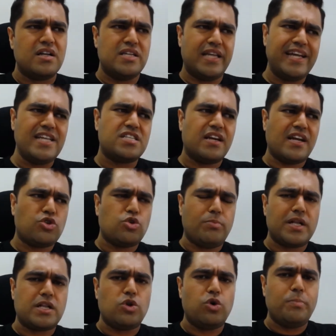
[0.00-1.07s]
Nahi chahiye to
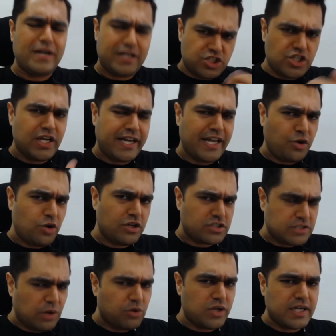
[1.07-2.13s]
mat lo, but still take your
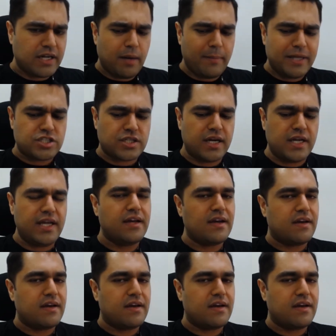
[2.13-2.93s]
discount and come and study